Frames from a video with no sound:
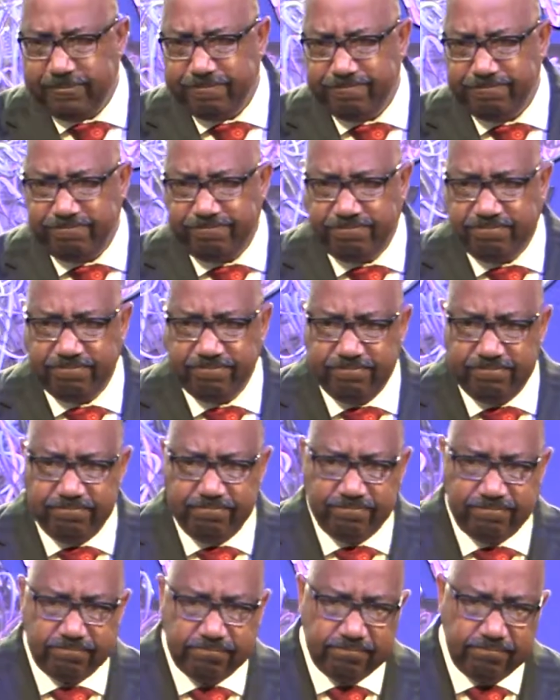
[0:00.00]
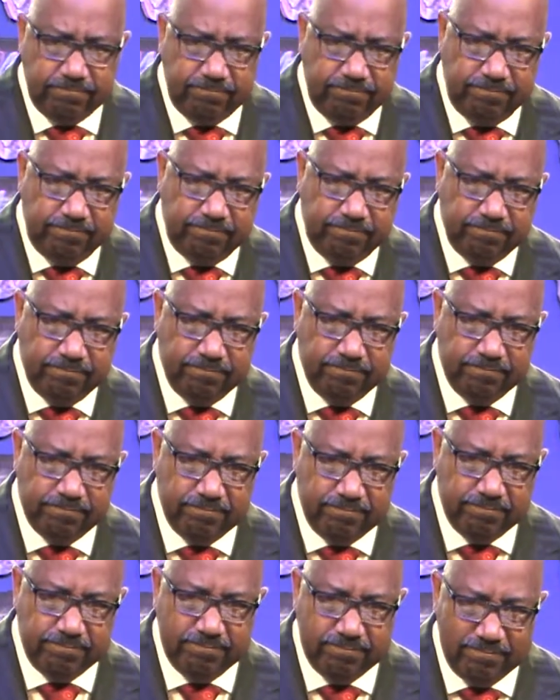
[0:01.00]

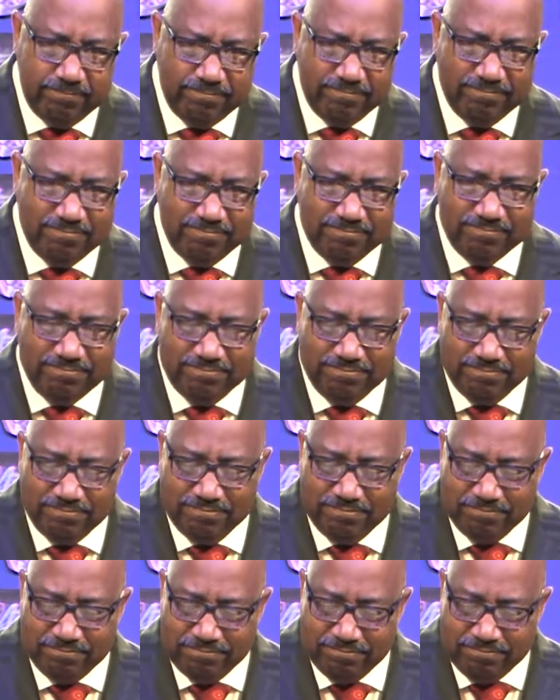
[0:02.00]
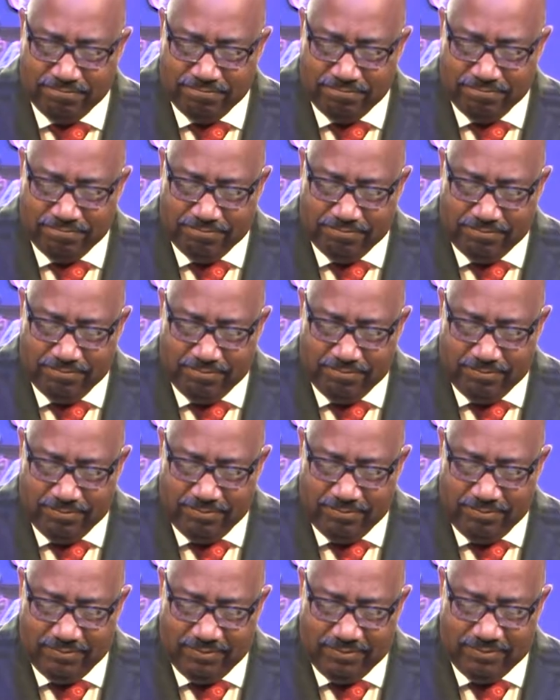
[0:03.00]

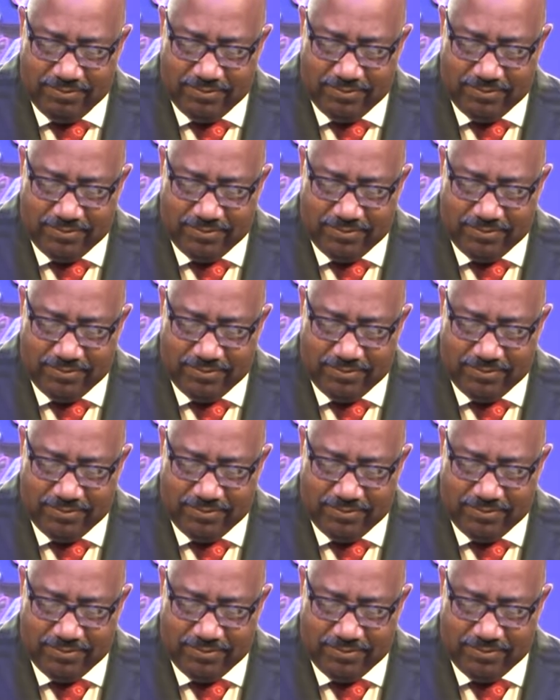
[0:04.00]
(no one is talking)